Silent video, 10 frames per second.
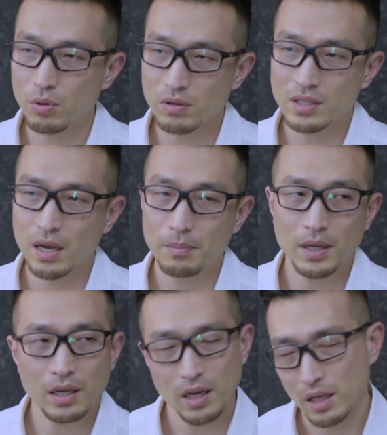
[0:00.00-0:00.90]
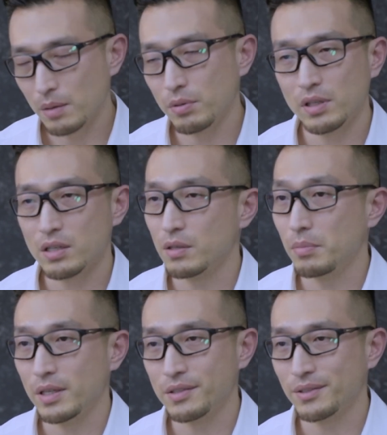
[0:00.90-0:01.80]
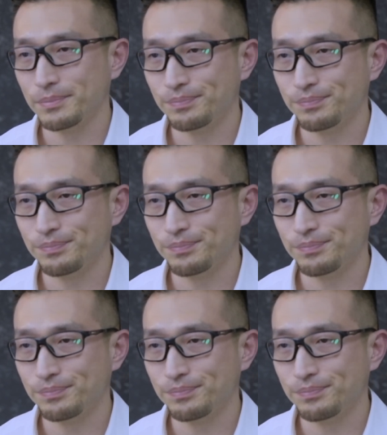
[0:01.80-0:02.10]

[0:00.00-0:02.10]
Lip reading: prototype and the production piece.